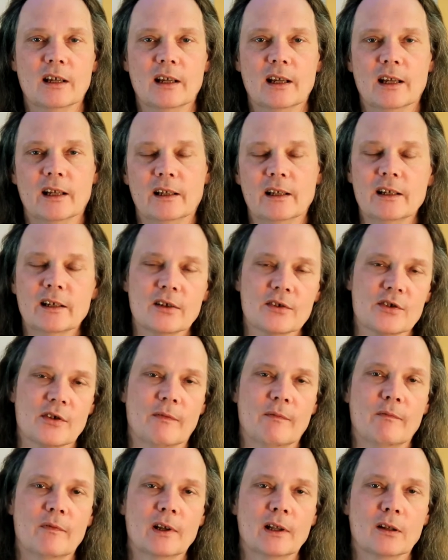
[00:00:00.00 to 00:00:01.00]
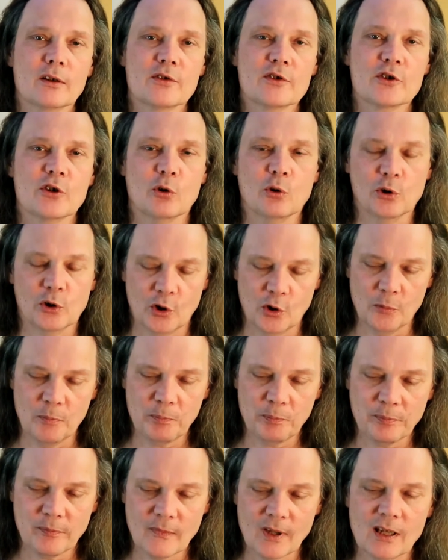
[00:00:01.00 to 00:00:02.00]
And he does a fiddle solo.
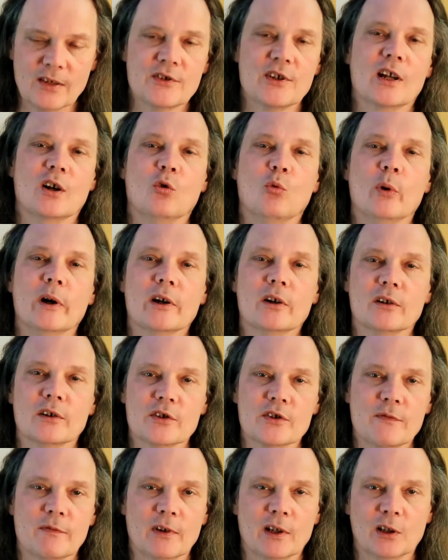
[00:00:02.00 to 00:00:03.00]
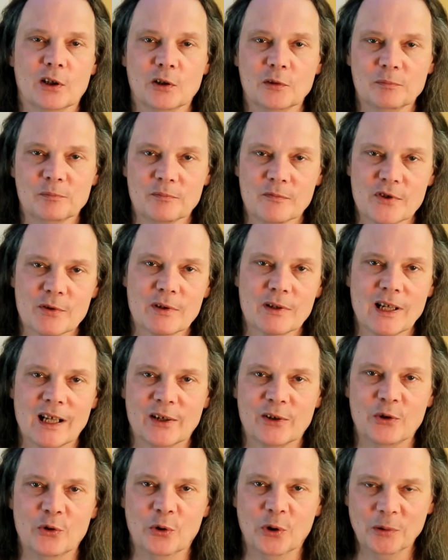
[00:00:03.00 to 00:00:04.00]
He's got a wireless fiddle. It's kind
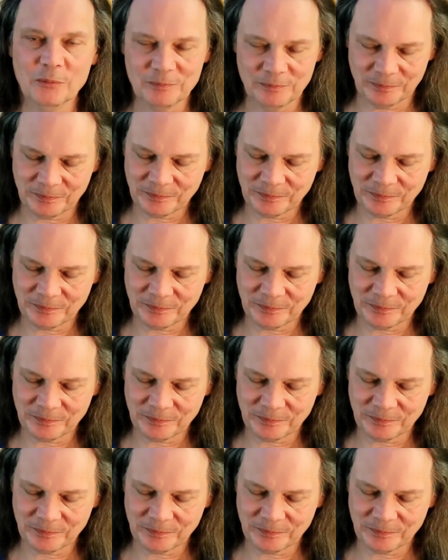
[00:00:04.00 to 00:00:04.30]
of cool.